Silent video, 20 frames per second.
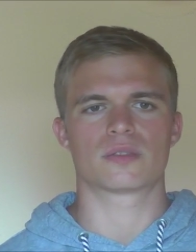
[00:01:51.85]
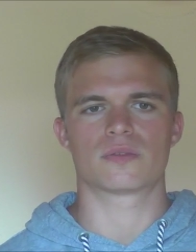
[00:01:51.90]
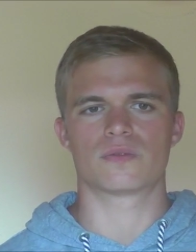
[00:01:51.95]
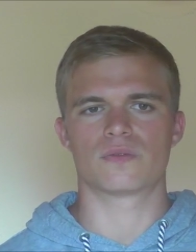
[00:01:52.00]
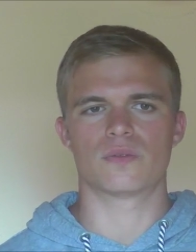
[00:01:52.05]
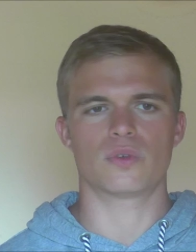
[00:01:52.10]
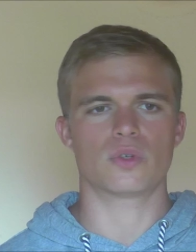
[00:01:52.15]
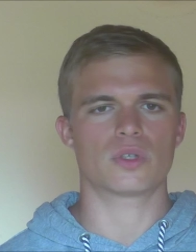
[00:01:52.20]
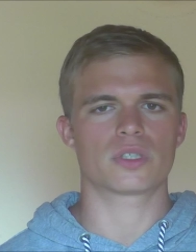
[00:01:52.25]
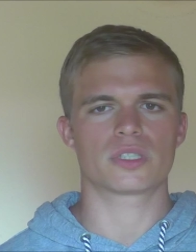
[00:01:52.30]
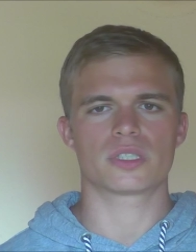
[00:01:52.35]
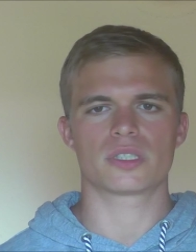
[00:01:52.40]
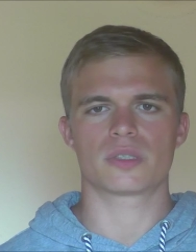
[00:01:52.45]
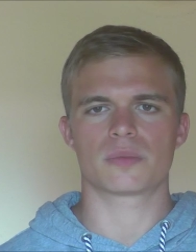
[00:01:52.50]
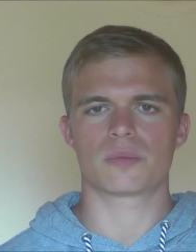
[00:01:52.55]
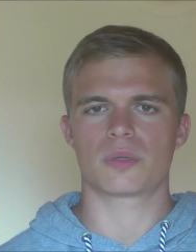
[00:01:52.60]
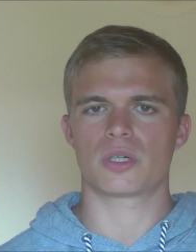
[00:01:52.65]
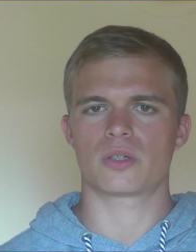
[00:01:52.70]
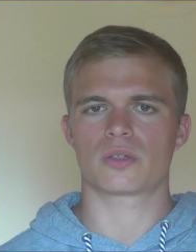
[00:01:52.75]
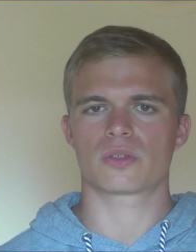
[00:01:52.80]
worried
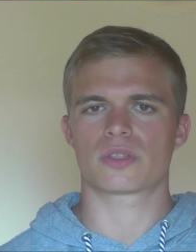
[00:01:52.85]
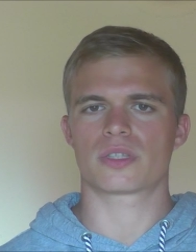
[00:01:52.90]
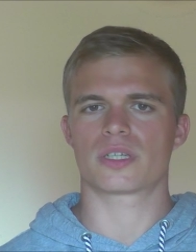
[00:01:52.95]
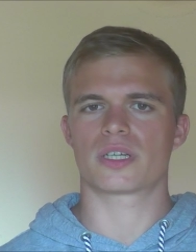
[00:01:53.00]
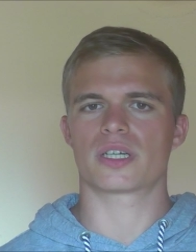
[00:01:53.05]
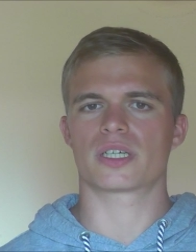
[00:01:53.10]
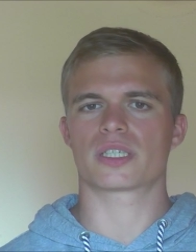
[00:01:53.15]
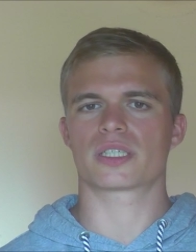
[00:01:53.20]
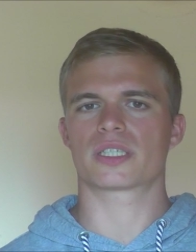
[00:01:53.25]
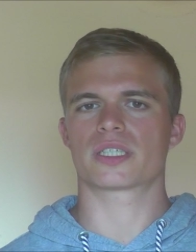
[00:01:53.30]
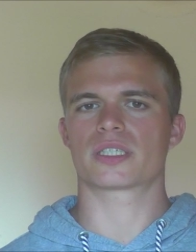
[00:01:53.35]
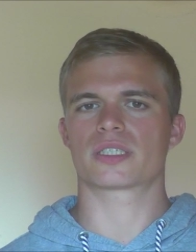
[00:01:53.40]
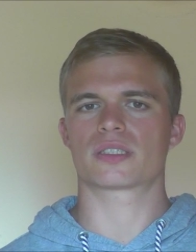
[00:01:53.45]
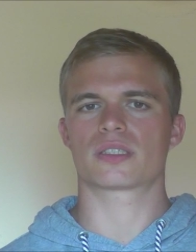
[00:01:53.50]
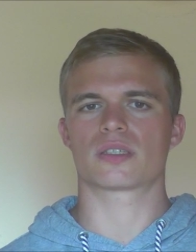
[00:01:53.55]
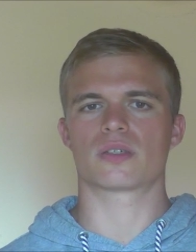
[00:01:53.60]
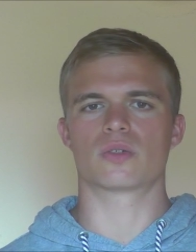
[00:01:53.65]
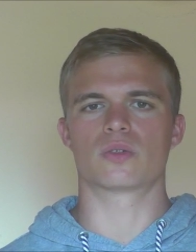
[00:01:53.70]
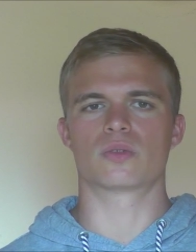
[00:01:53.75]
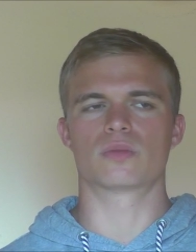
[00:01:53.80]
about that I get
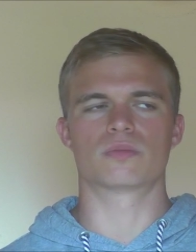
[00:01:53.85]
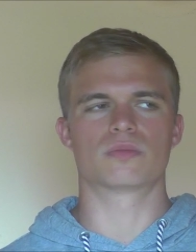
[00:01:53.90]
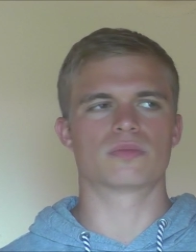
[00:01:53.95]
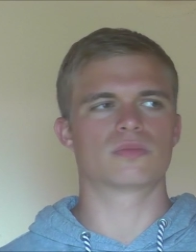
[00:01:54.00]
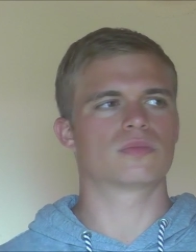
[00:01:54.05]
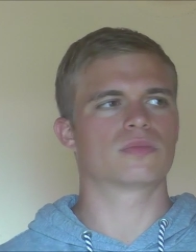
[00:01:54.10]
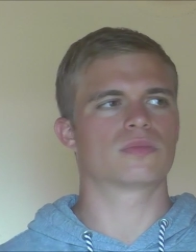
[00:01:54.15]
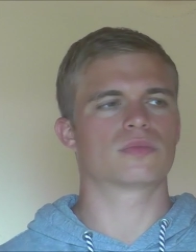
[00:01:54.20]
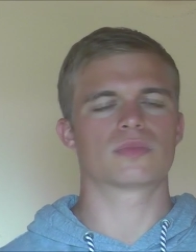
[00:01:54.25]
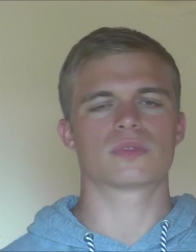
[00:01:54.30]
home